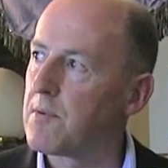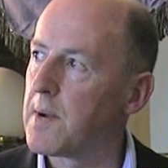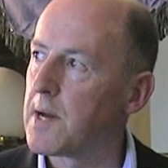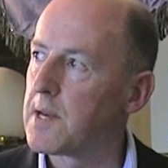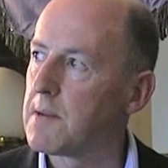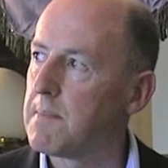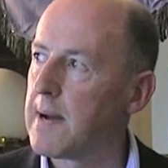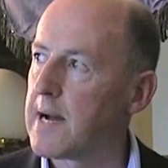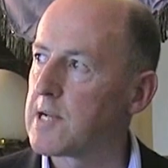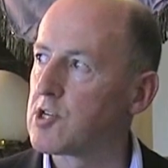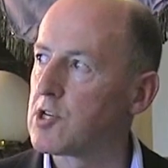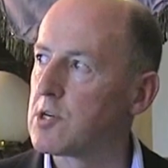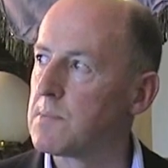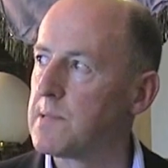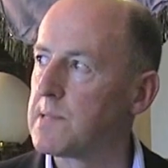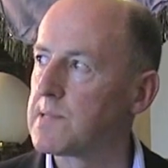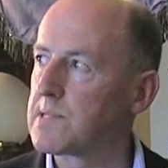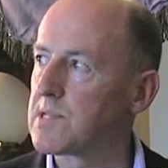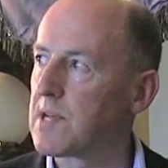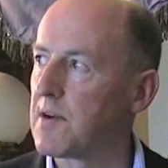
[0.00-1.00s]

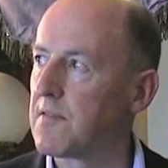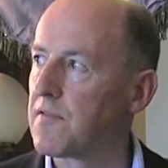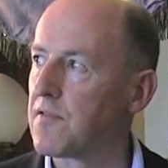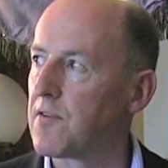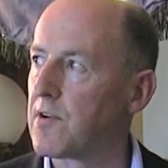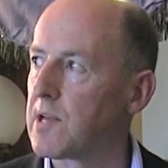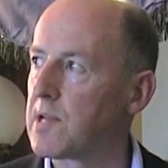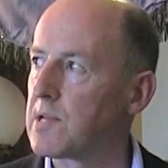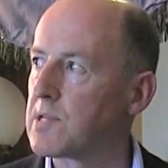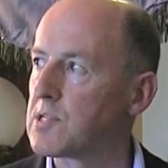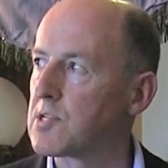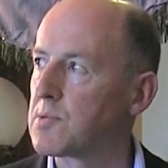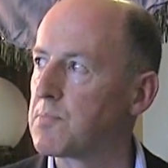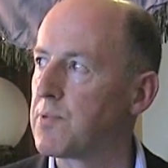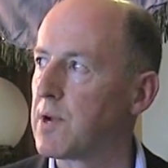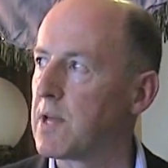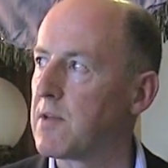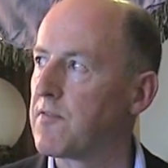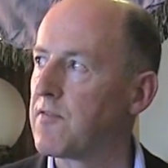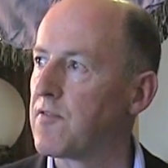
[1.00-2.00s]
unimaginable suffering
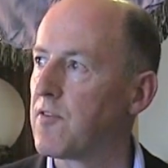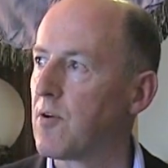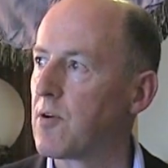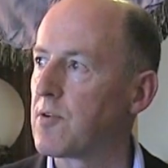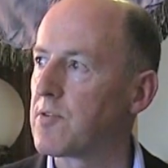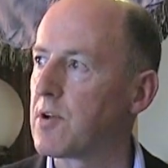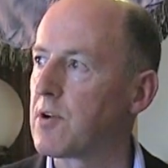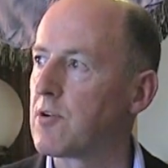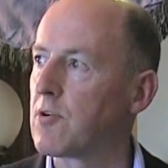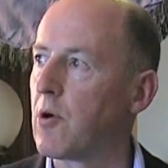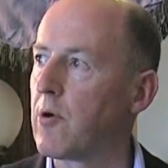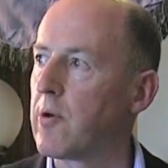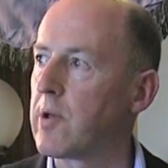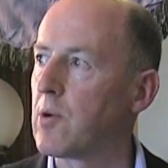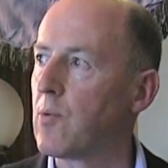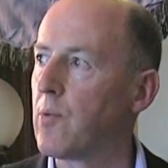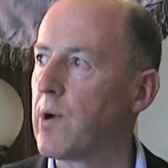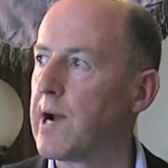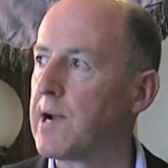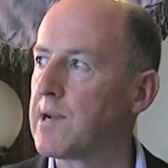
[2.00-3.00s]
spring forth a growing
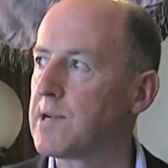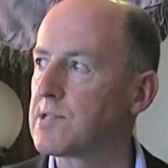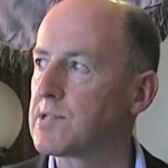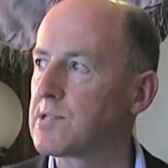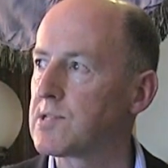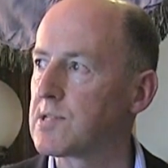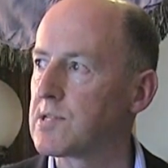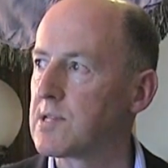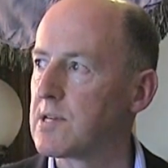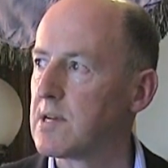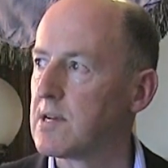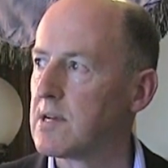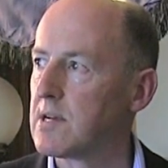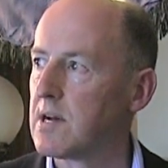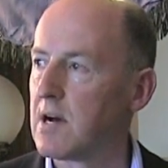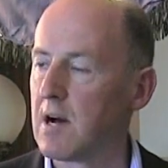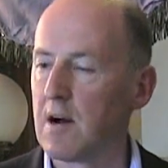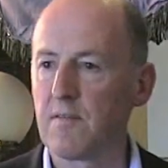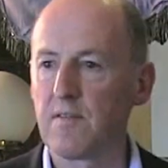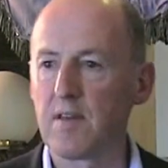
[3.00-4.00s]
awareness
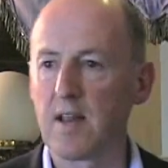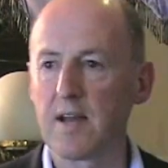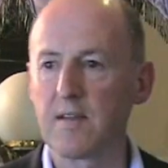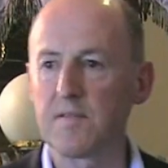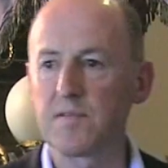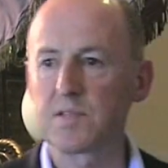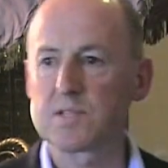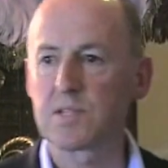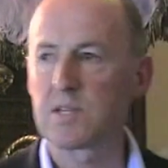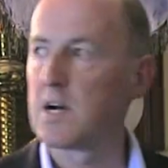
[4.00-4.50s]
of life's